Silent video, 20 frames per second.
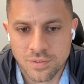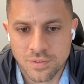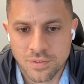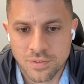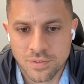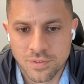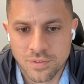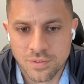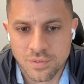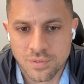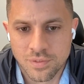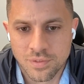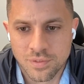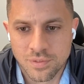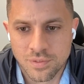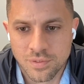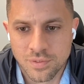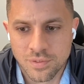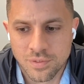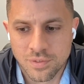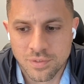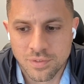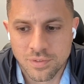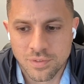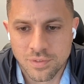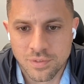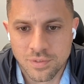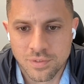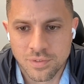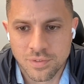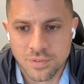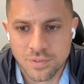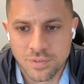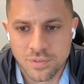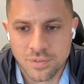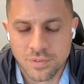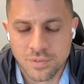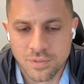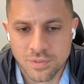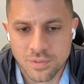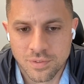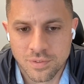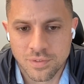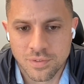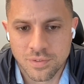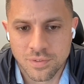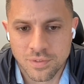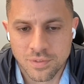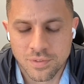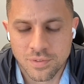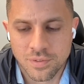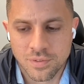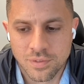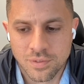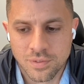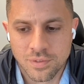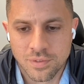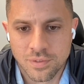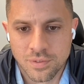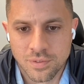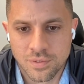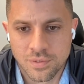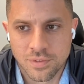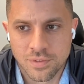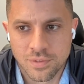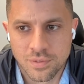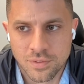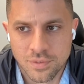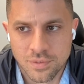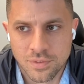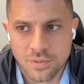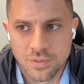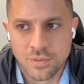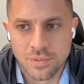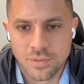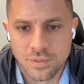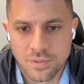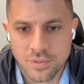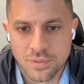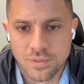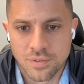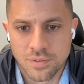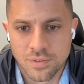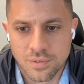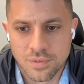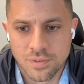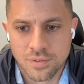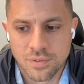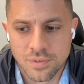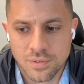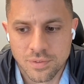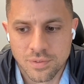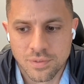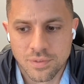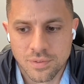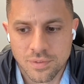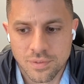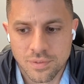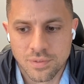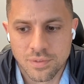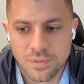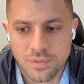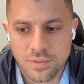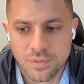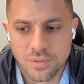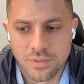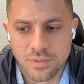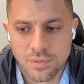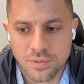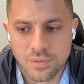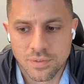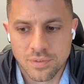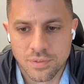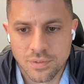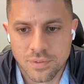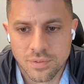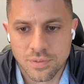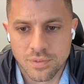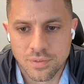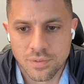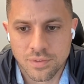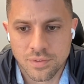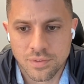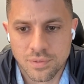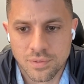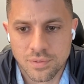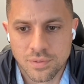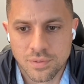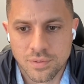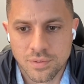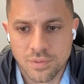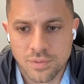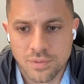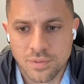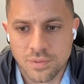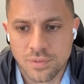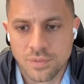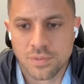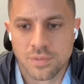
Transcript: (not speaking)